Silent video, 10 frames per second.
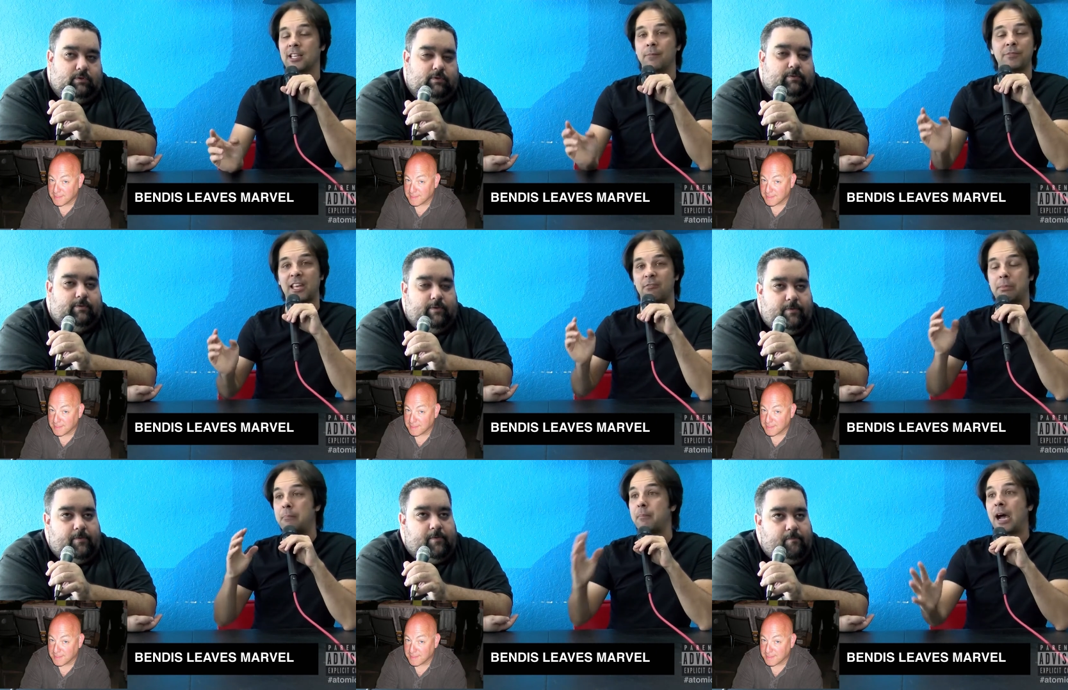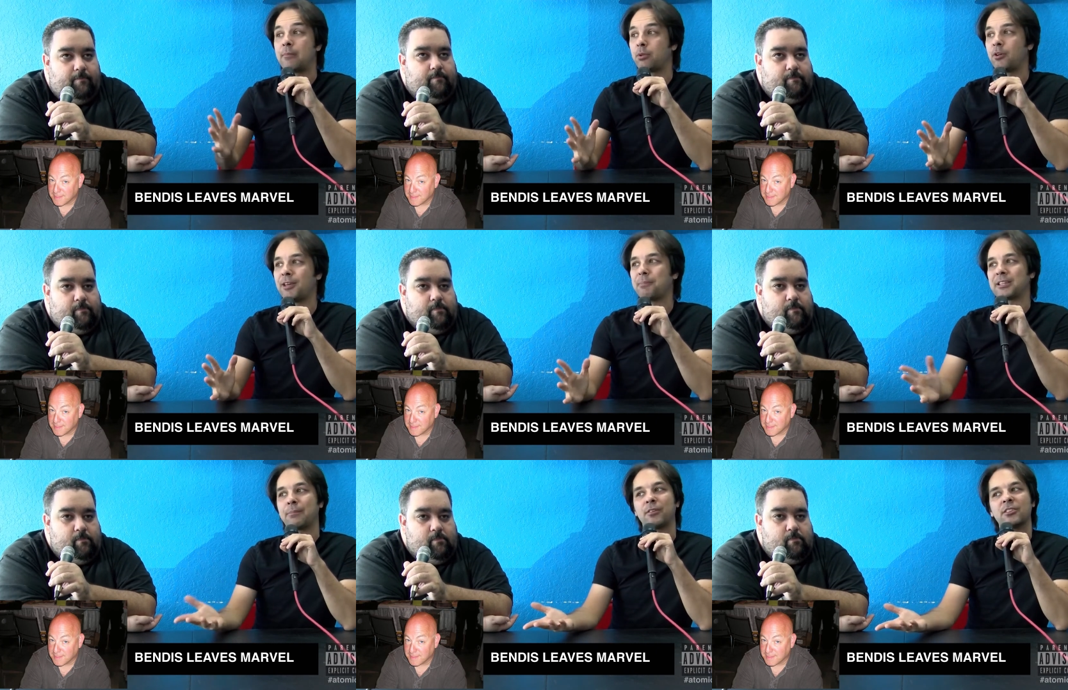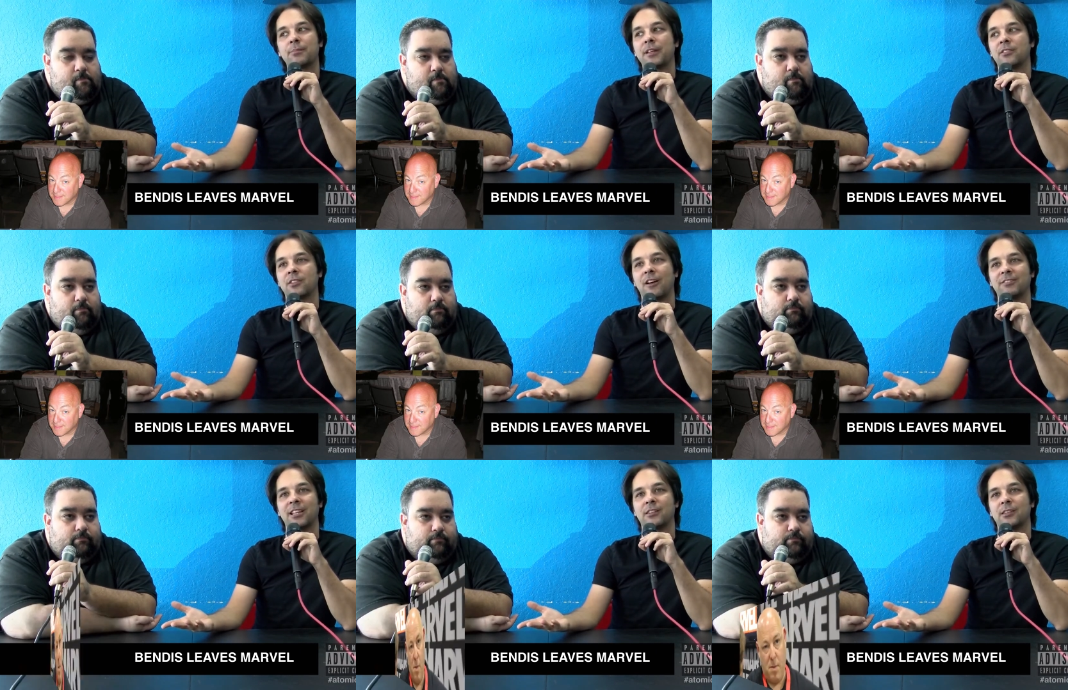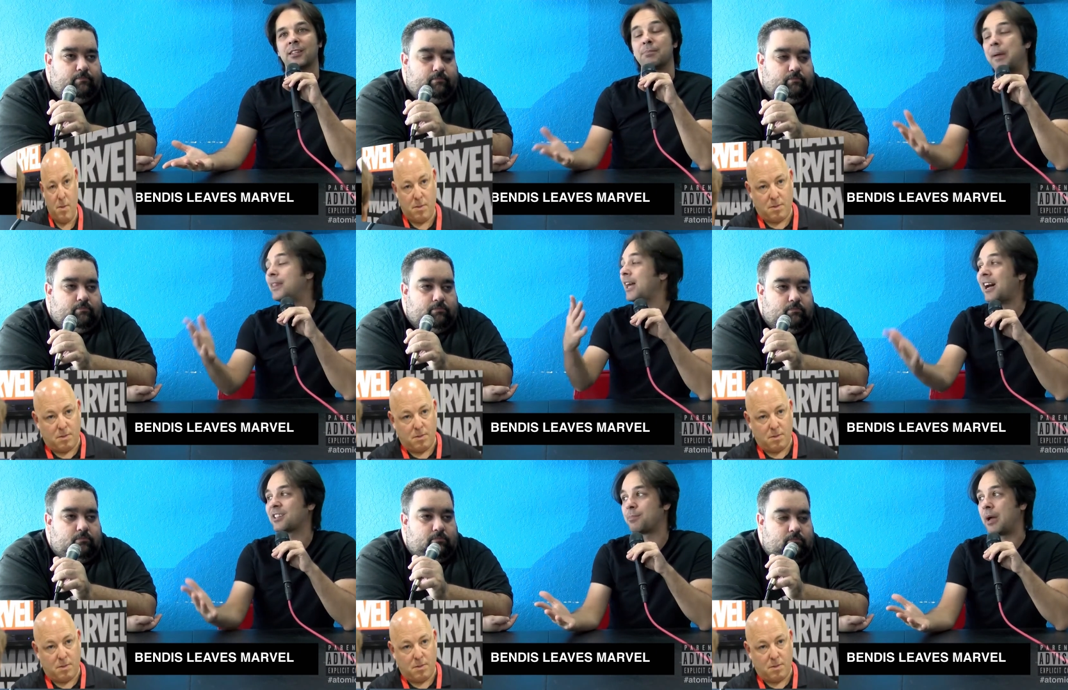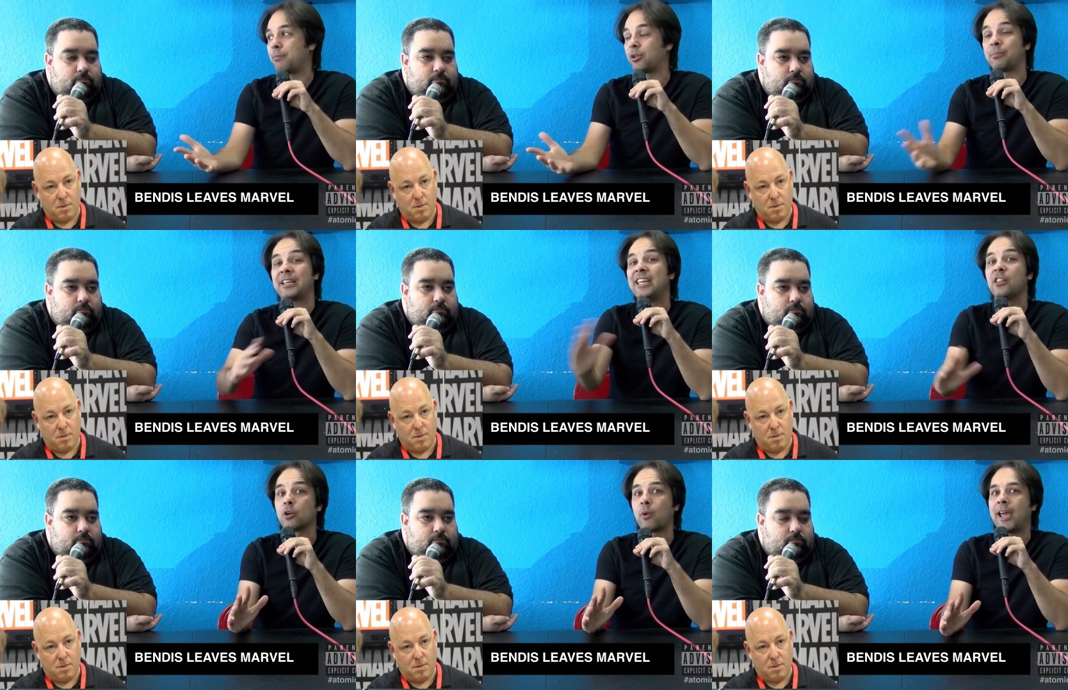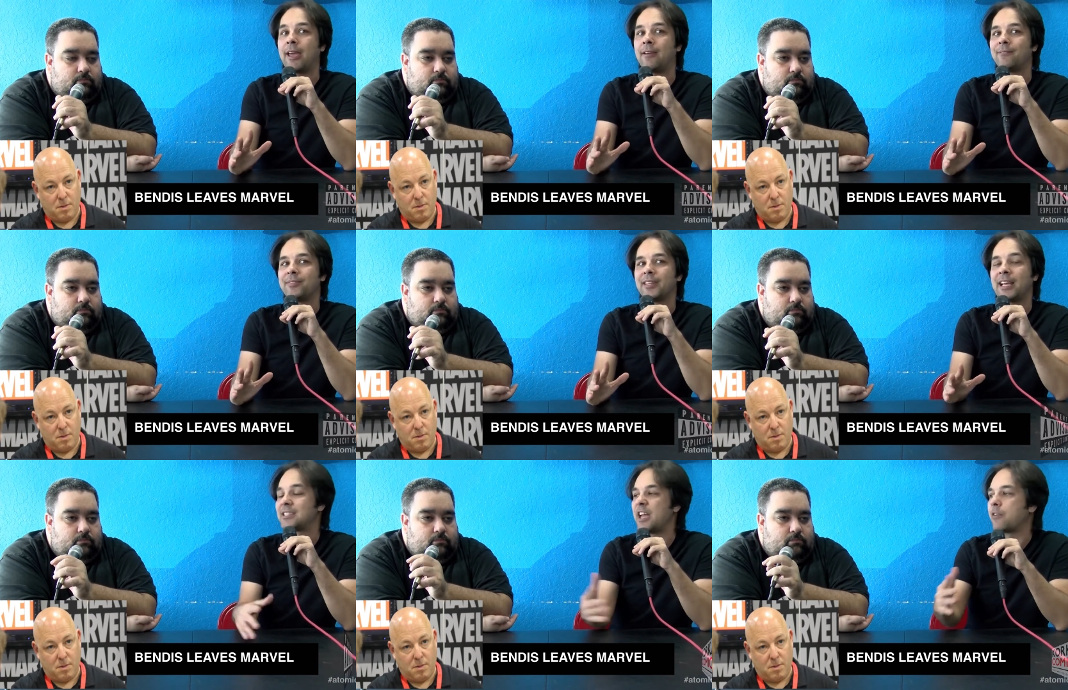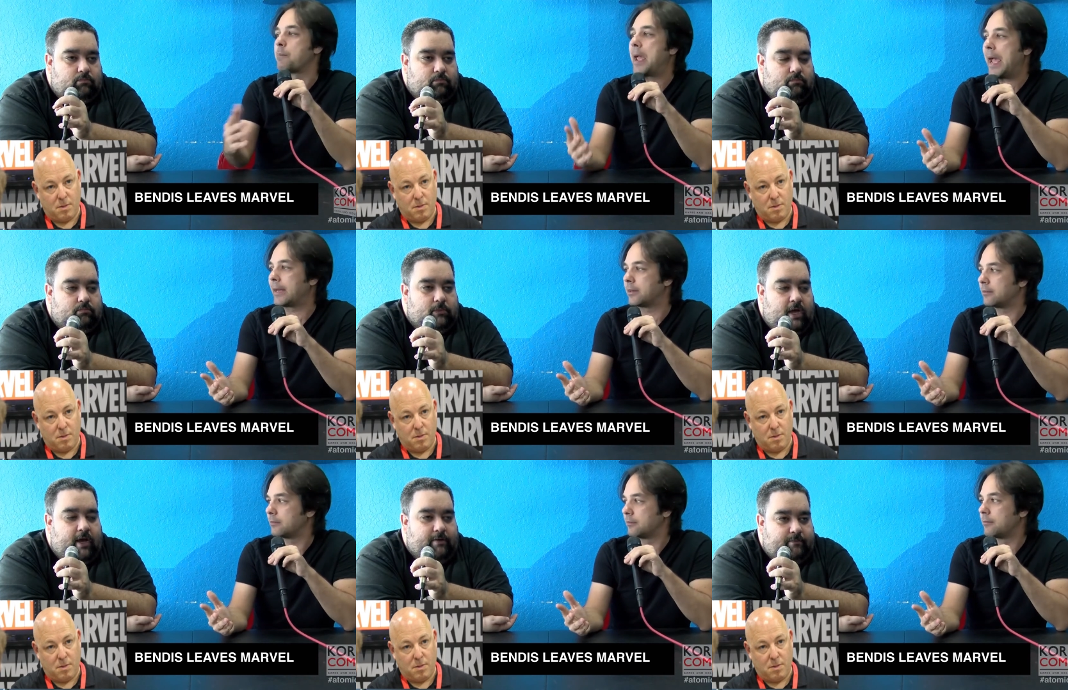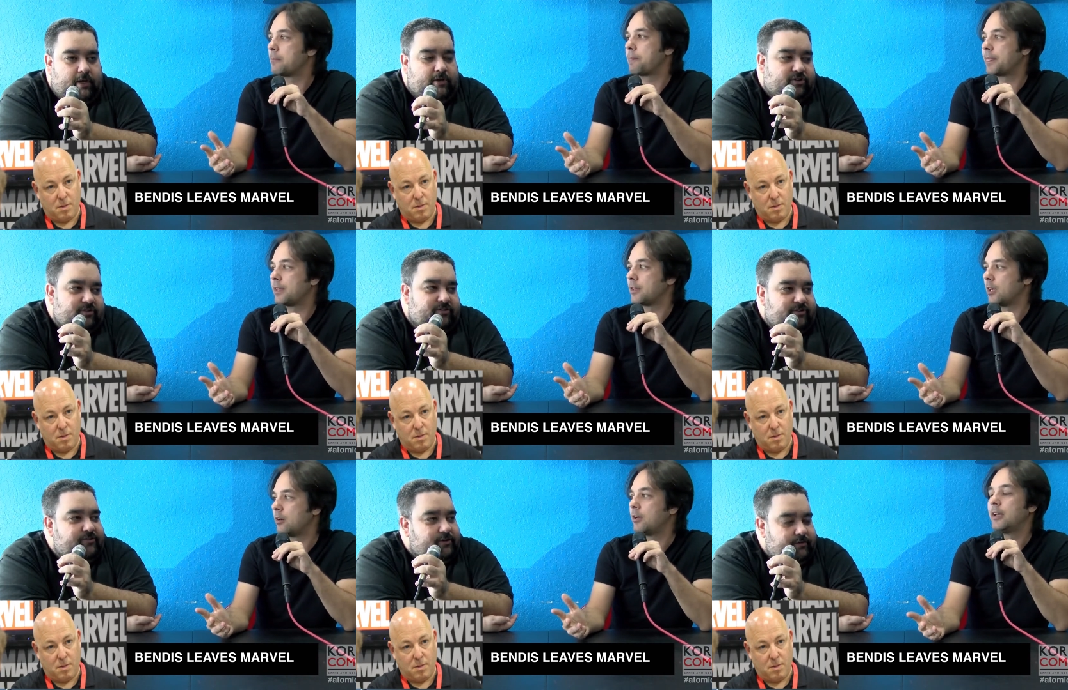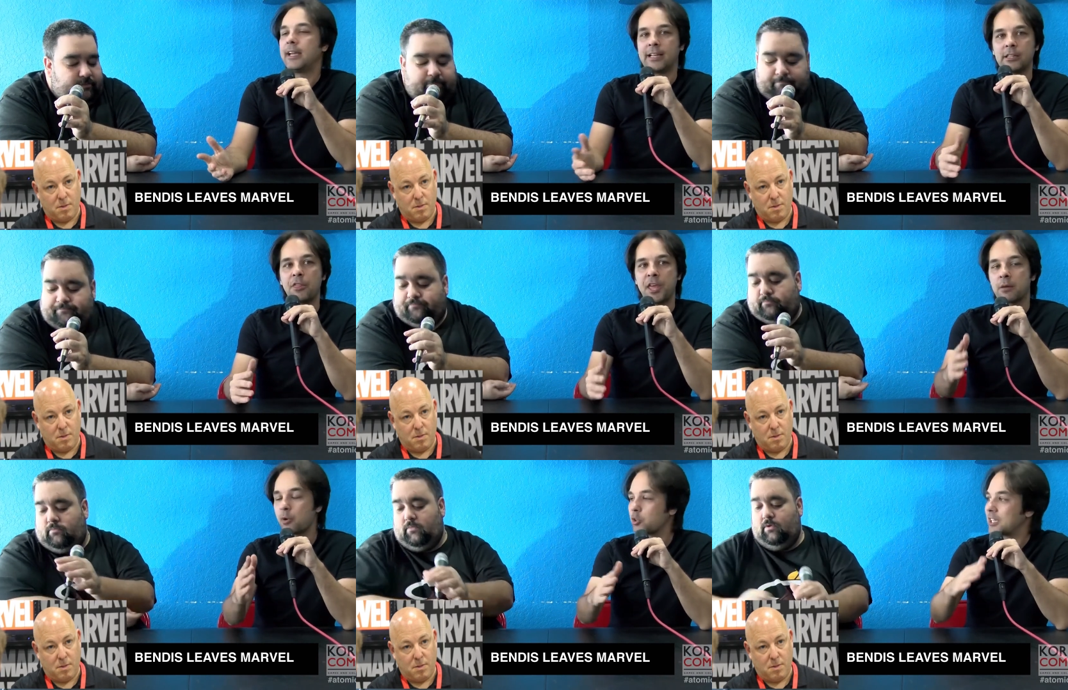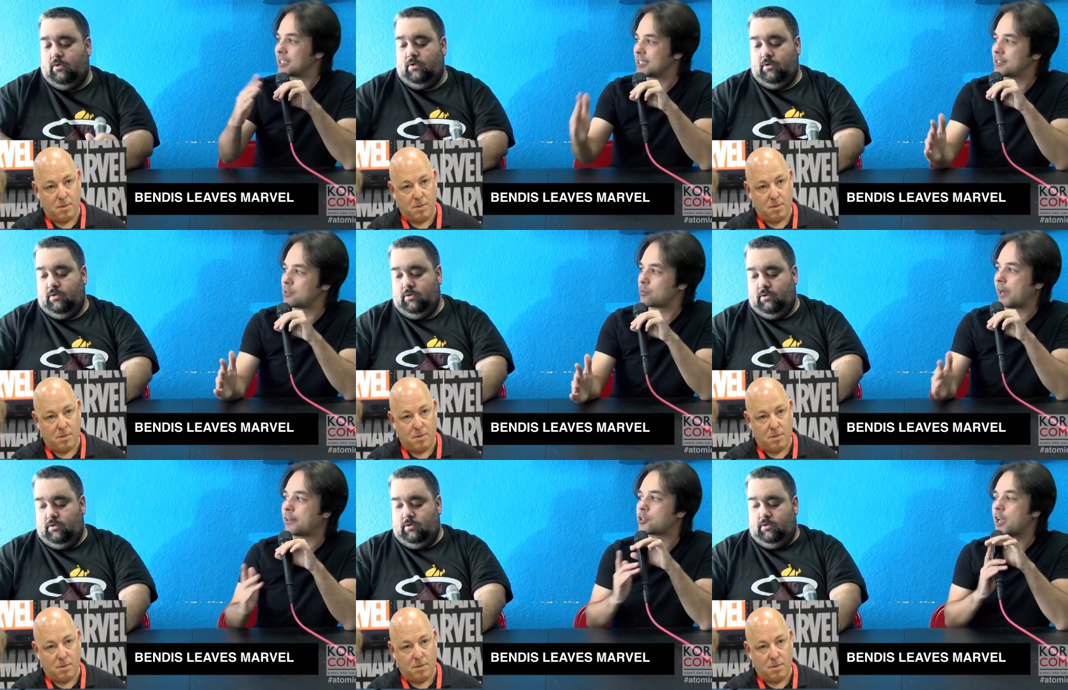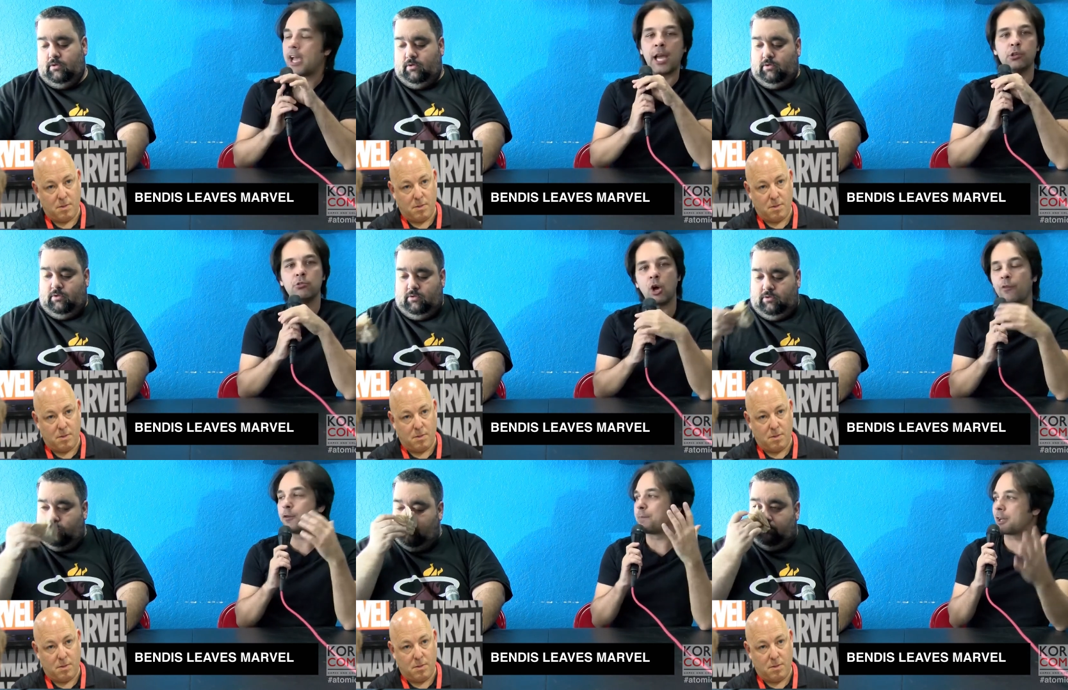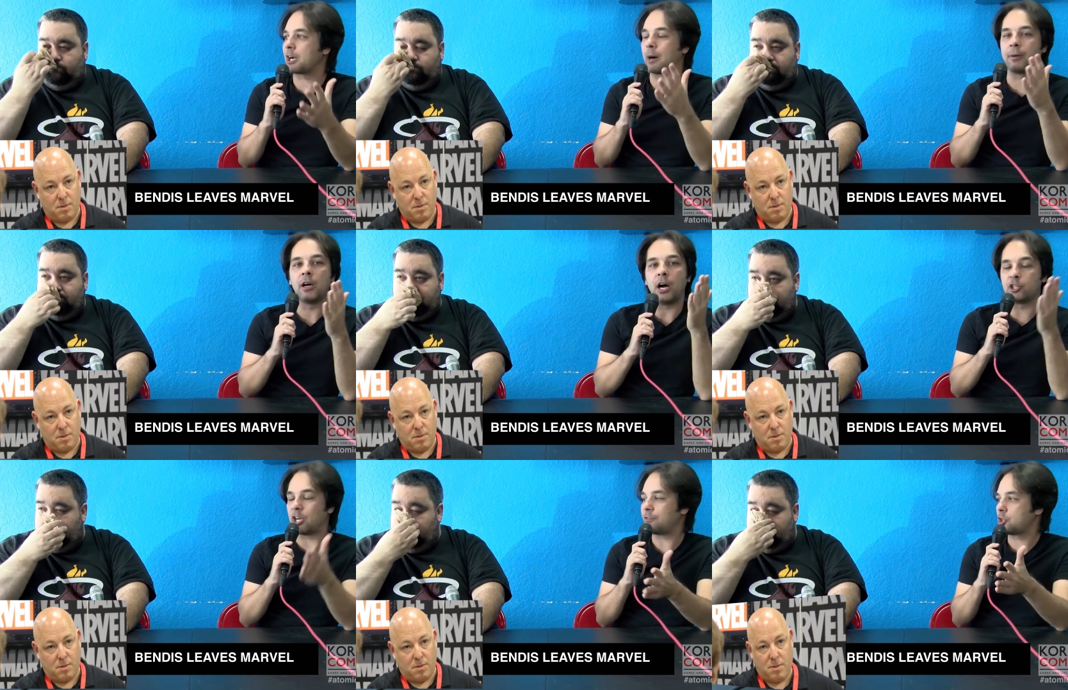Speaker 1: that have, that have been mind blowing, but they both have been stuff that's been not as mind blowing. But either way, it's never bad.
Speaker 2: Yeah, yeah, it's consistent. You know,
Speaker 1: it, it, they are both consistent writers, and you know if you pick up a Geoff